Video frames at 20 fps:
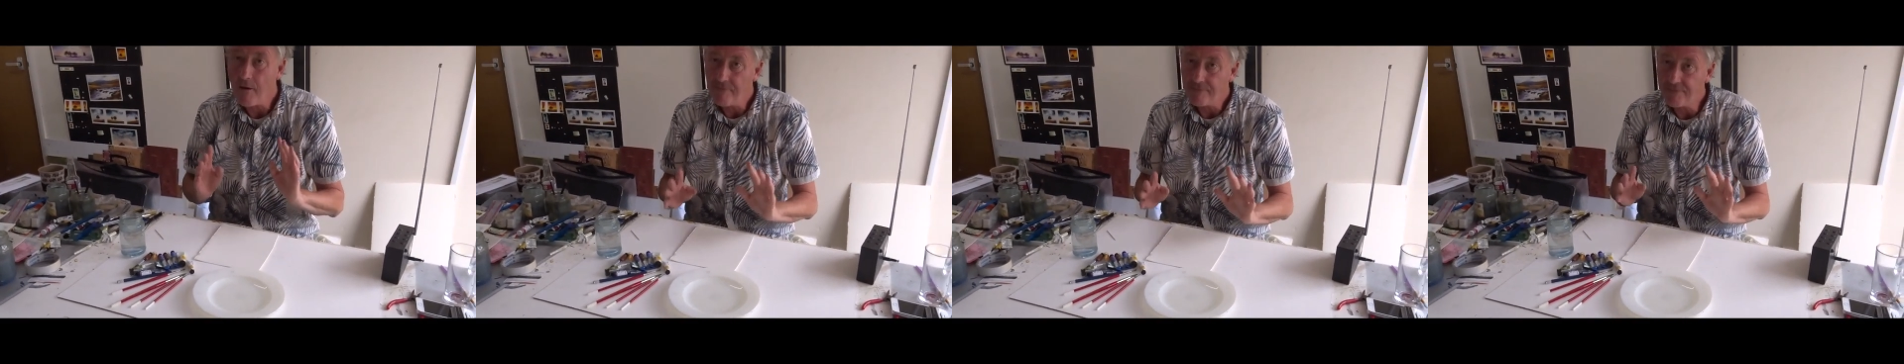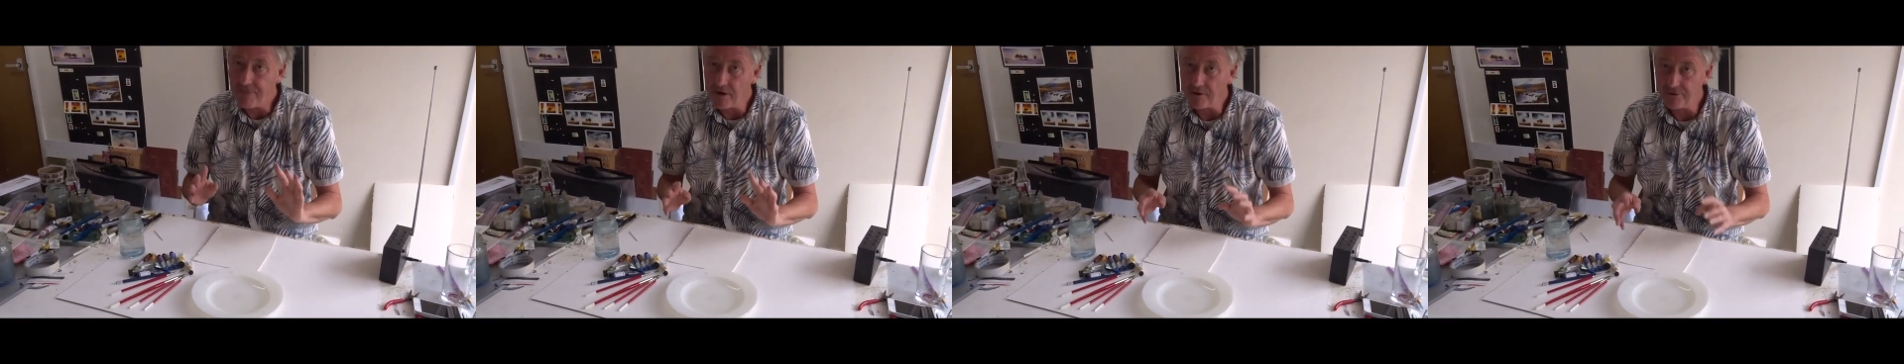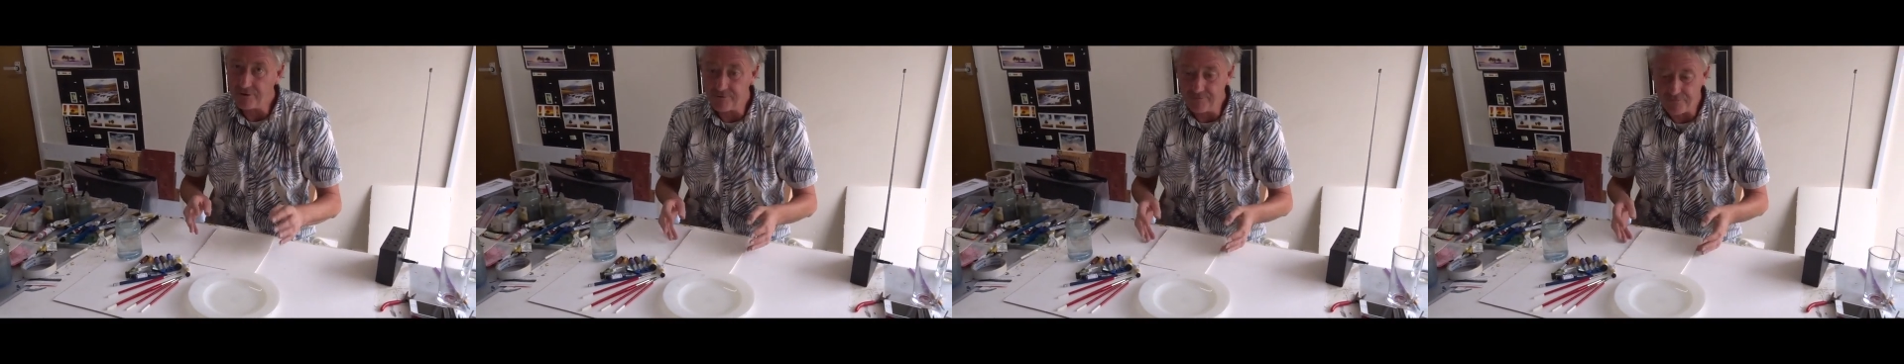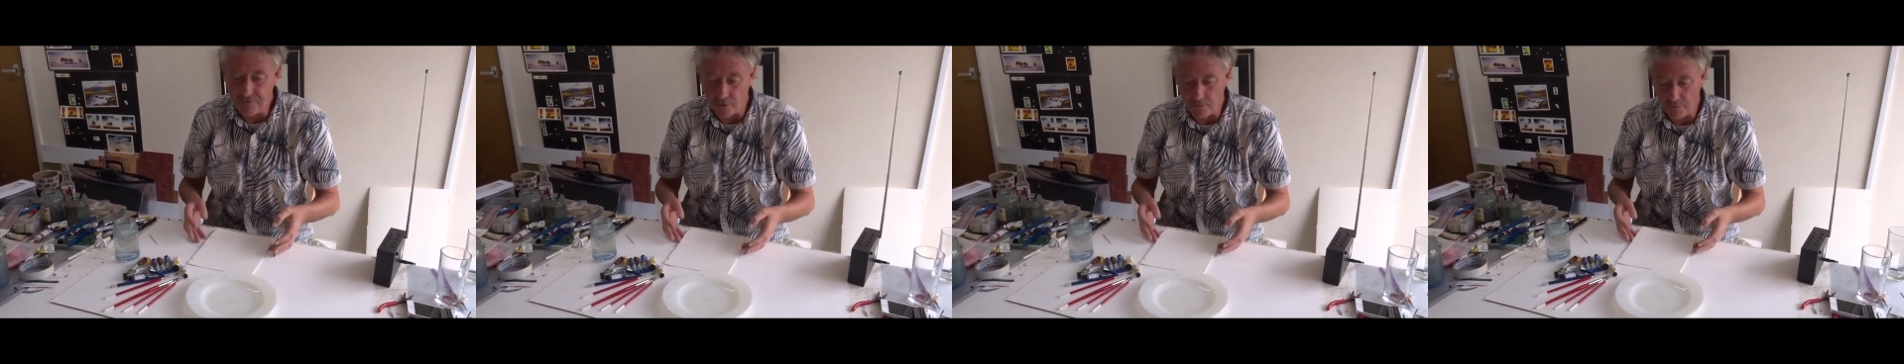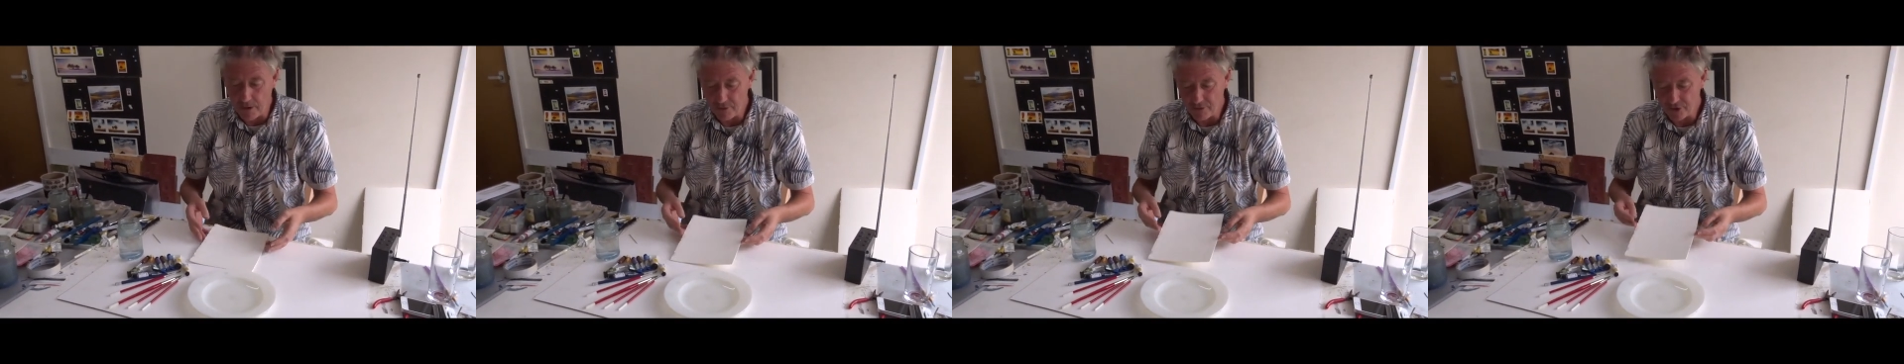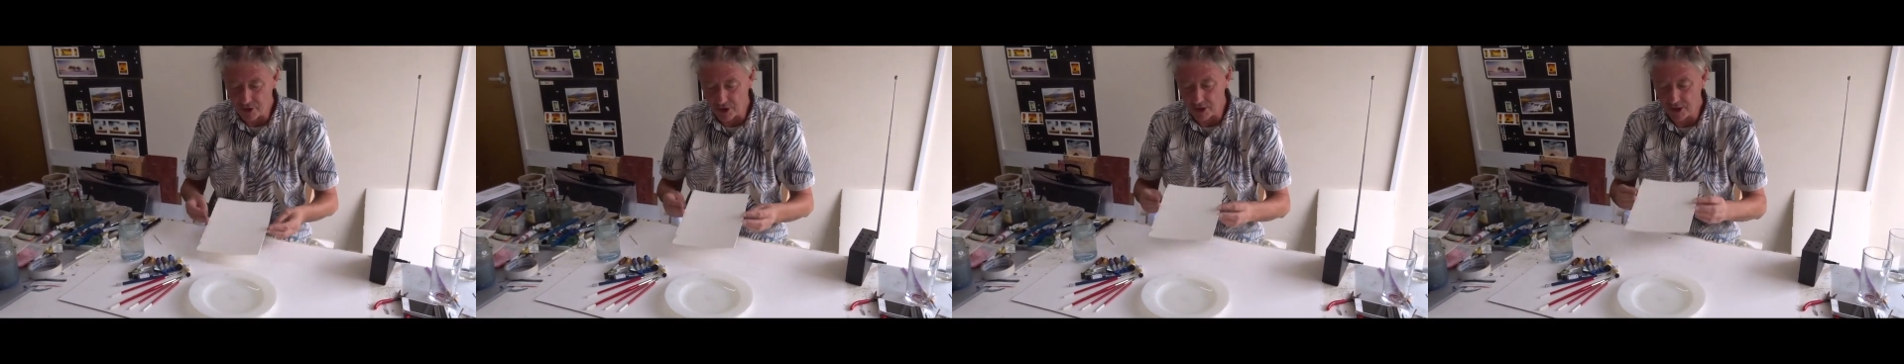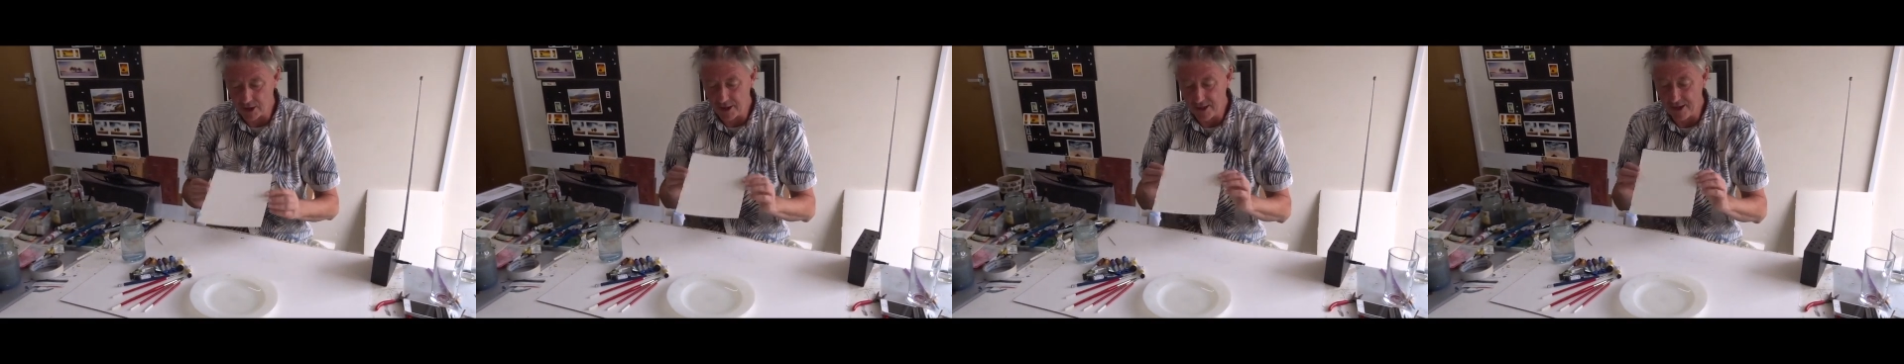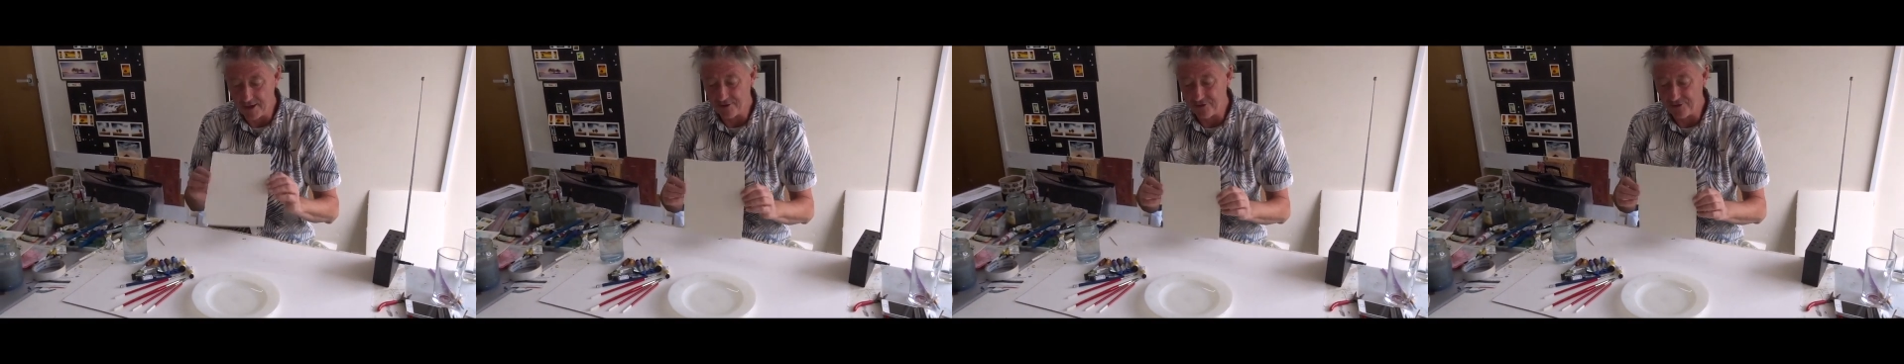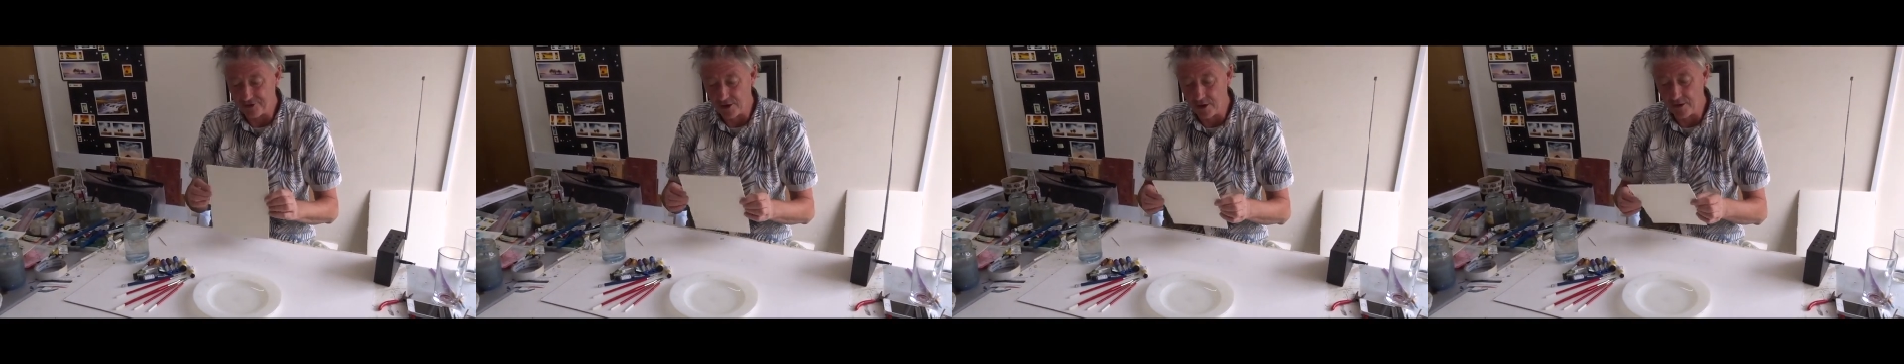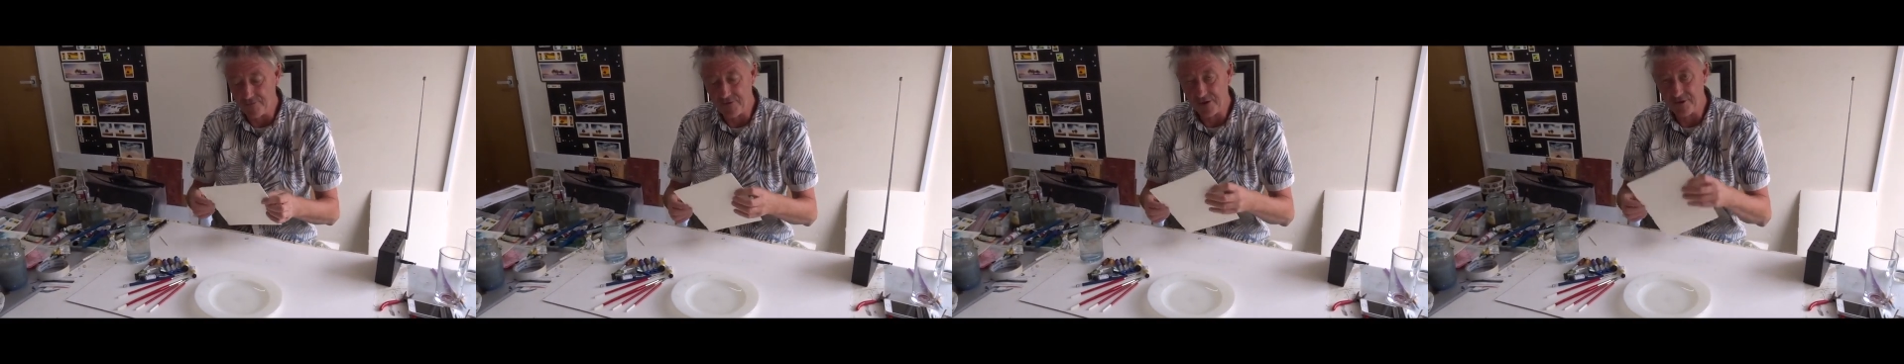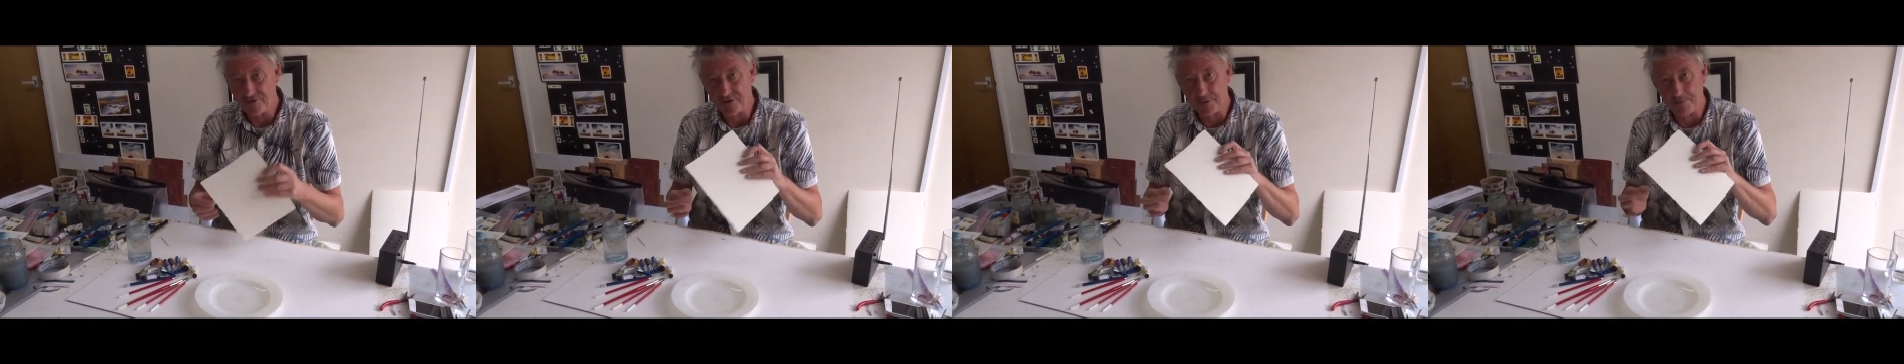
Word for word: First and foremost, you're going to need a surface